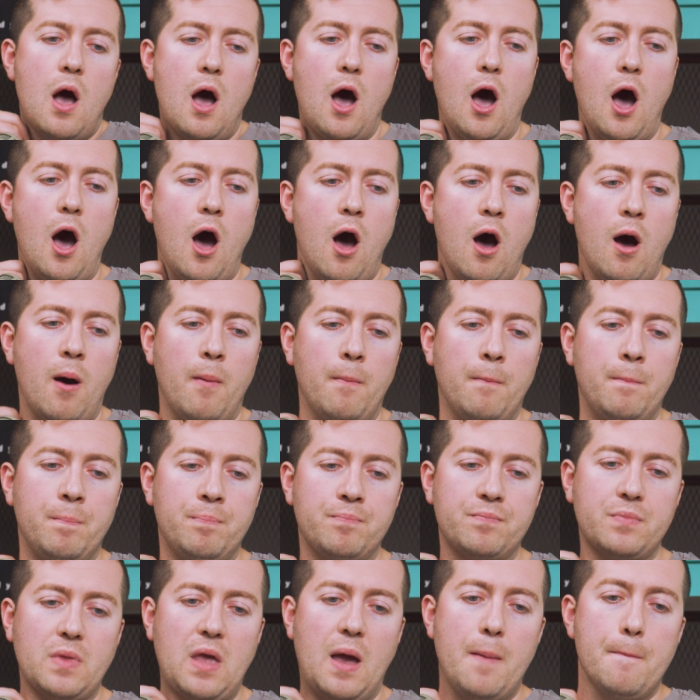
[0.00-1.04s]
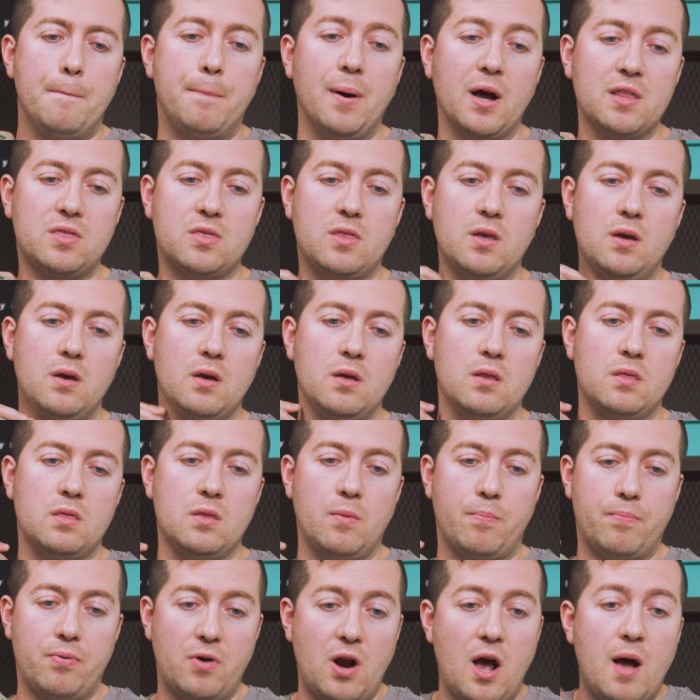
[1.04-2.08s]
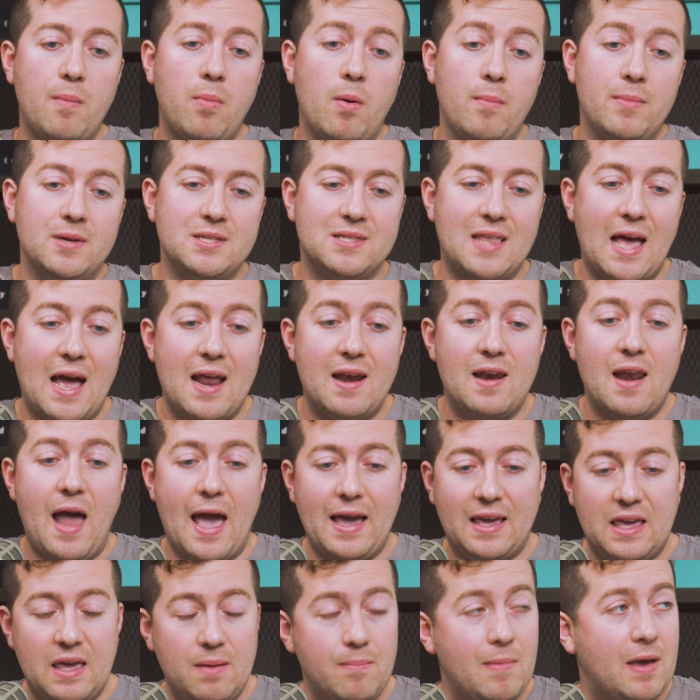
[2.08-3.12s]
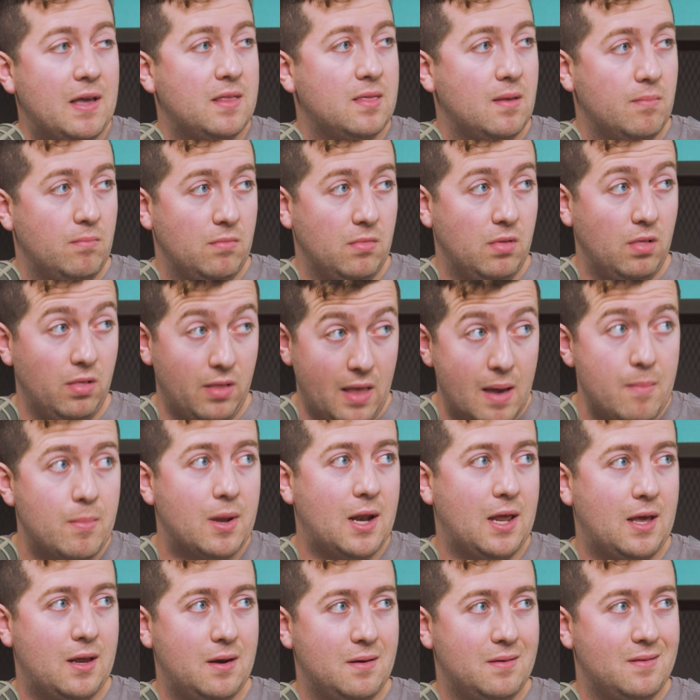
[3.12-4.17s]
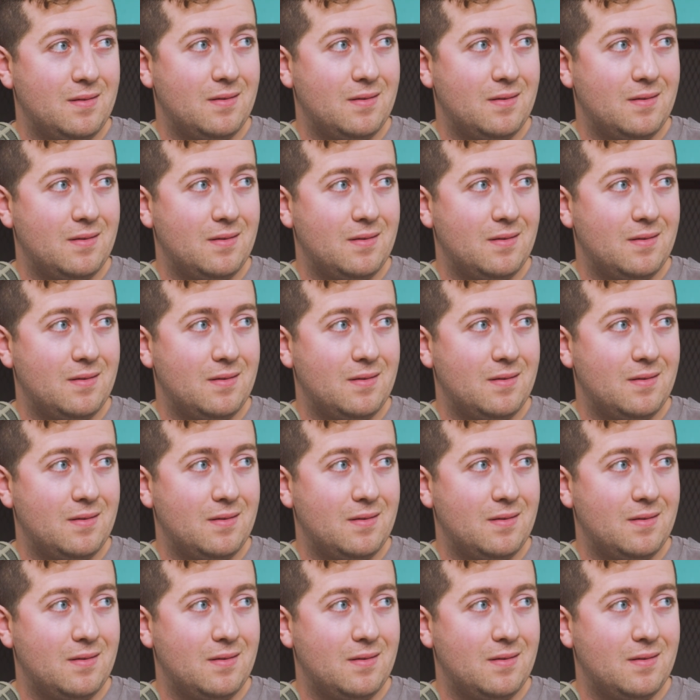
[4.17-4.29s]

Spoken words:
But the problem is that Nike made them limited.